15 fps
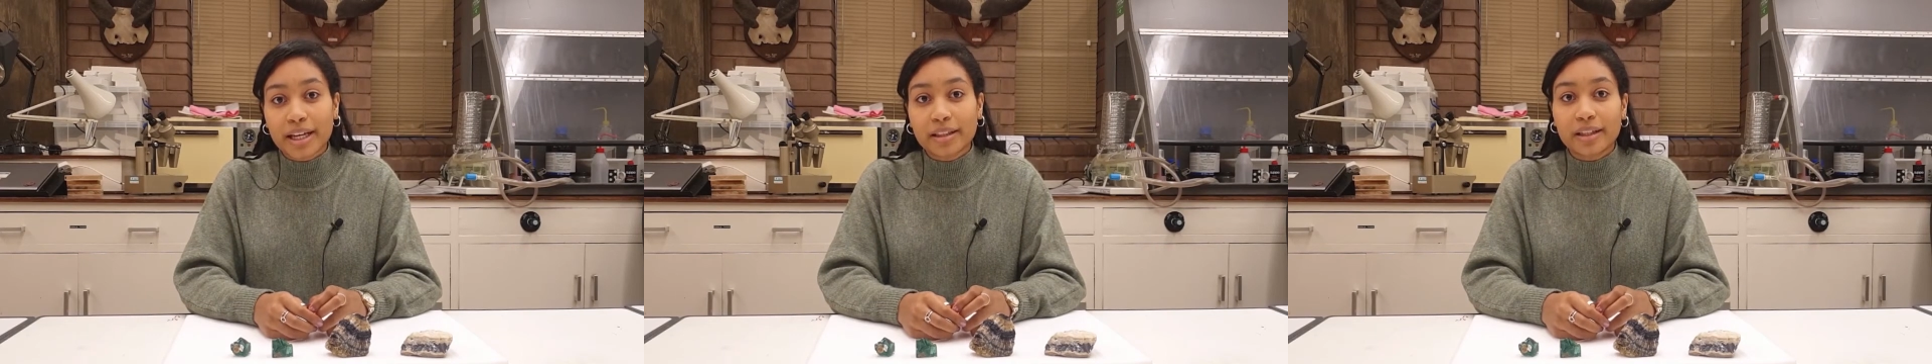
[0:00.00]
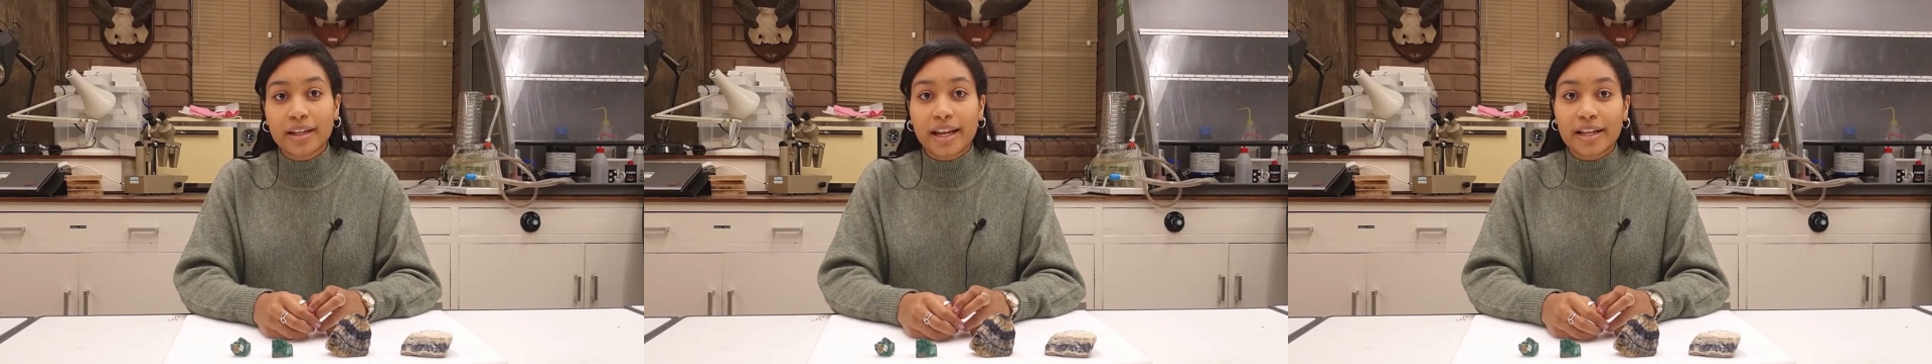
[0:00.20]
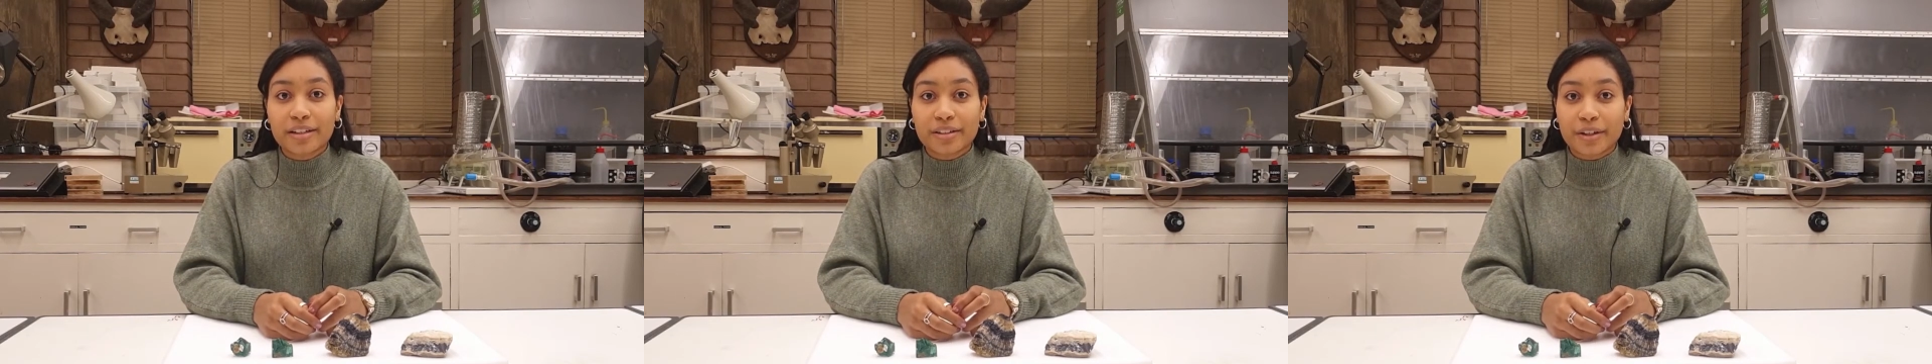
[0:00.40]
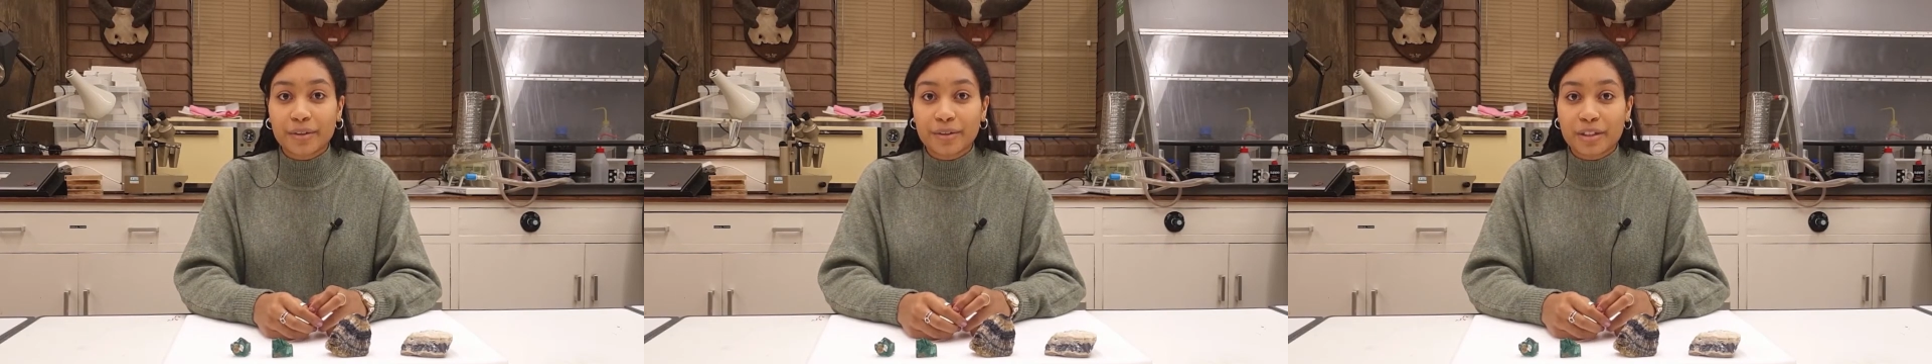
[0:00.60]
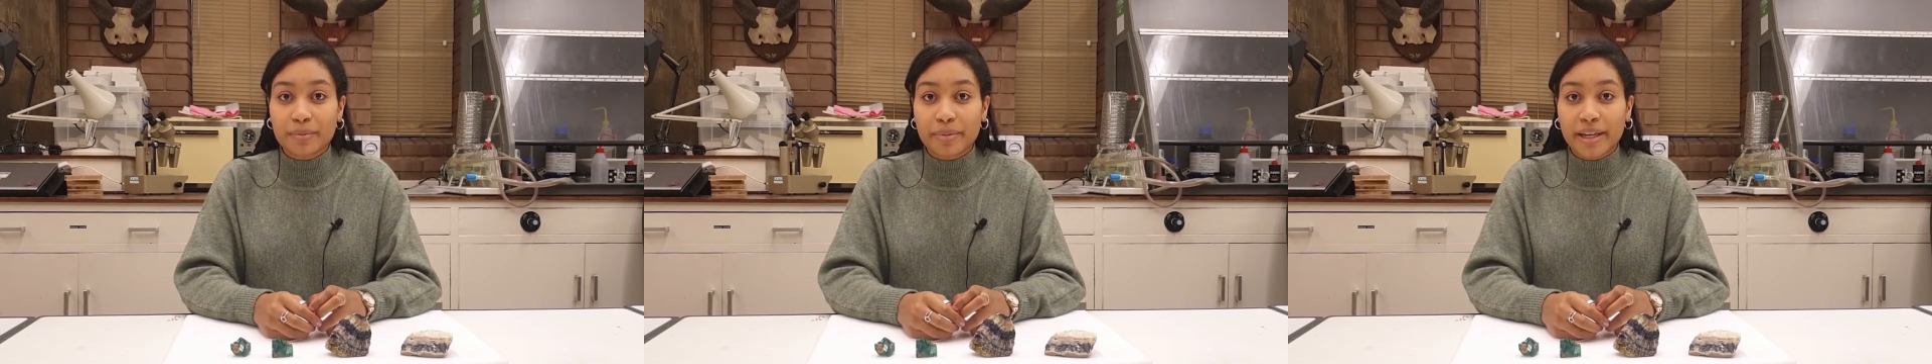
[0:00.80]
and the
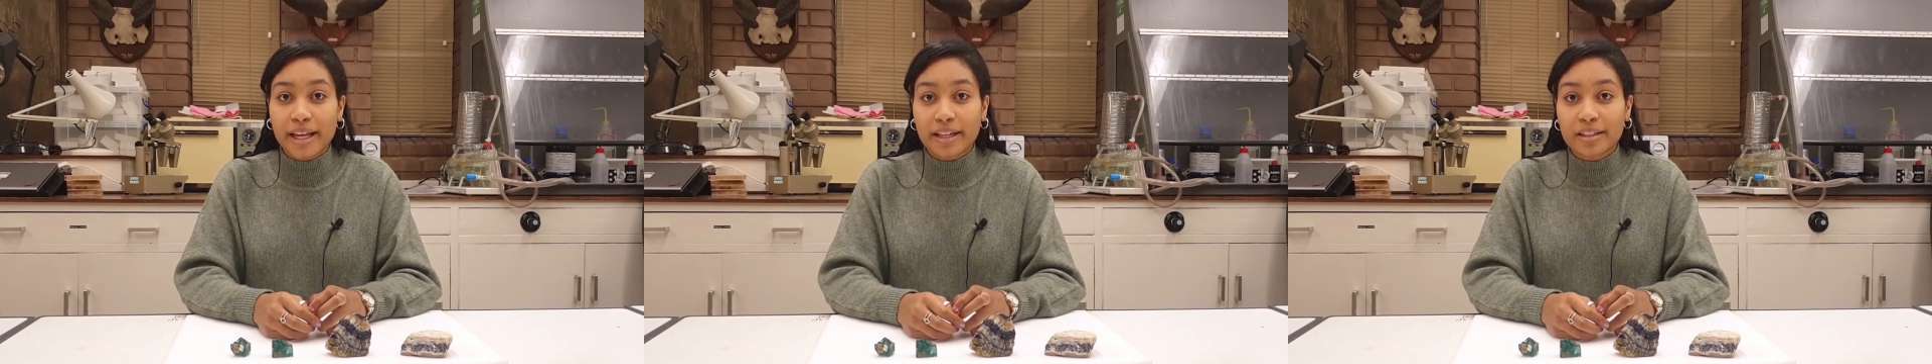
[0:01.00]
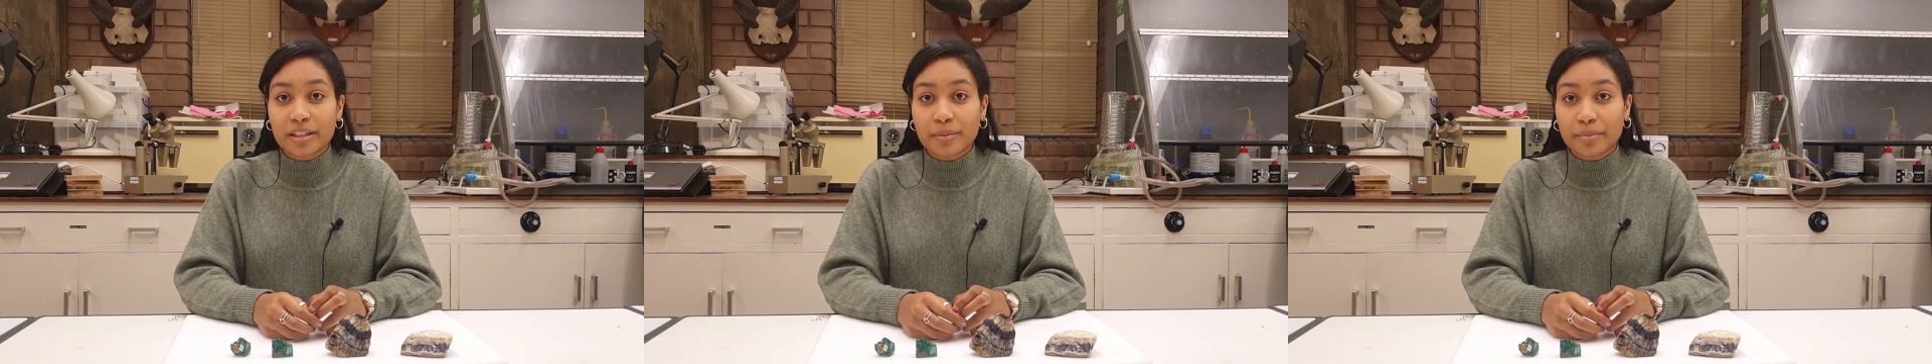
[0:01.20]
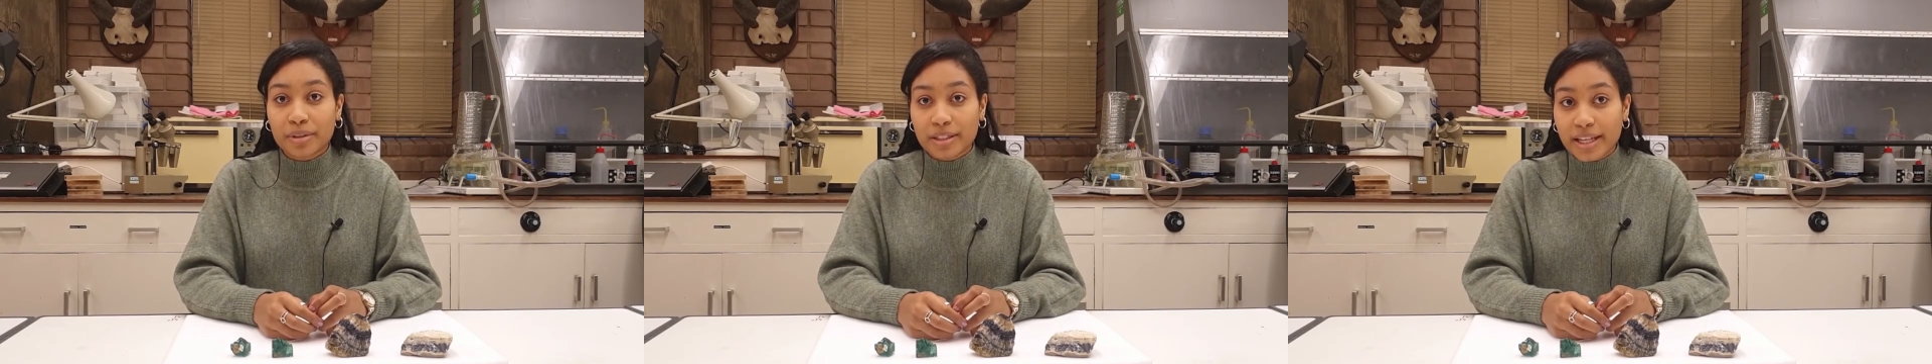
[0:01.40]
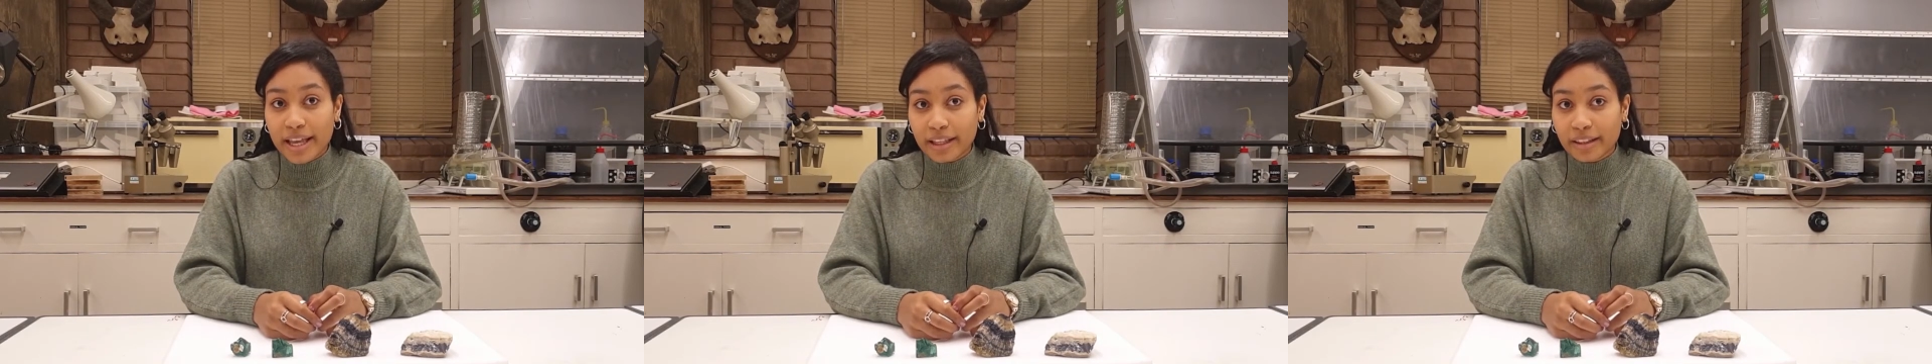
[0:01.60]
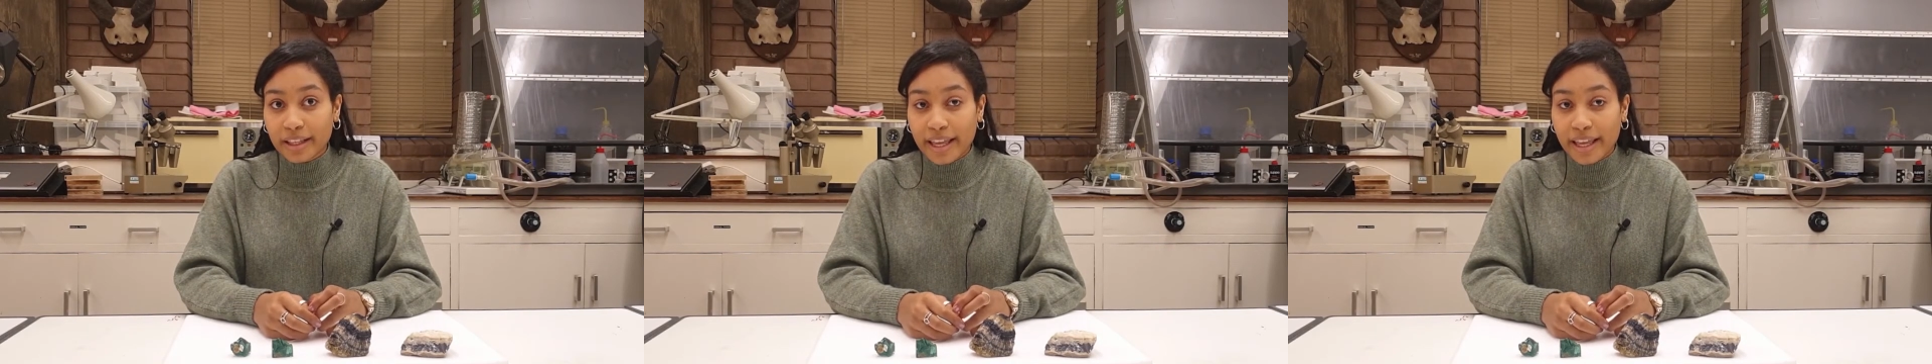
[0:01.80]
landowners began to protect the